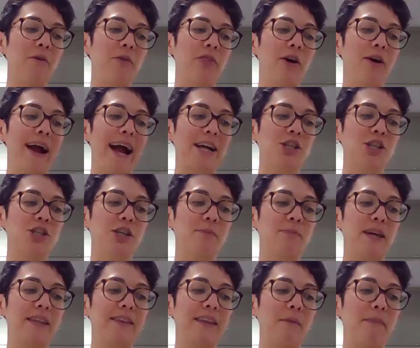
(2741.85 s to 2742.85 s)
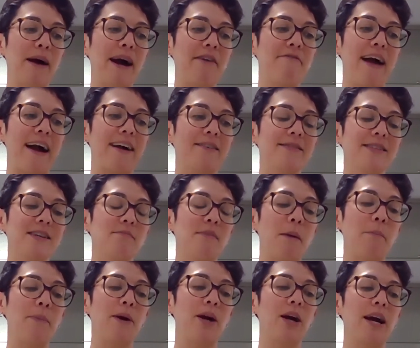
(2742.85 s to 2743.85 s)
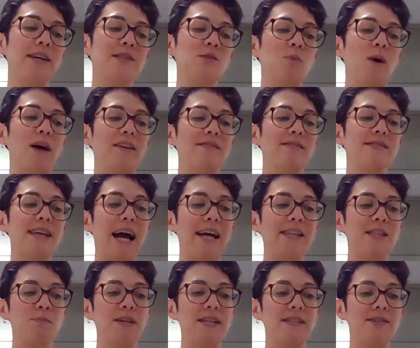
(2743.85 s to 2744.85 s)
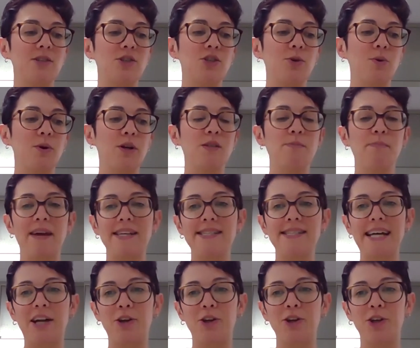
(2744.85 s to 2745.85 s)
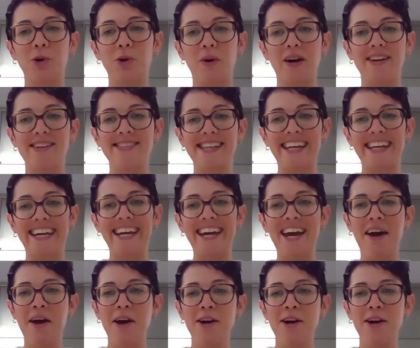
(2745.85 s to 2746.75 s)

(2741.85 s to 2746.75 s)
They're actually being led by a faculty member, as well as Scott's Pizza Tours based out in New York City.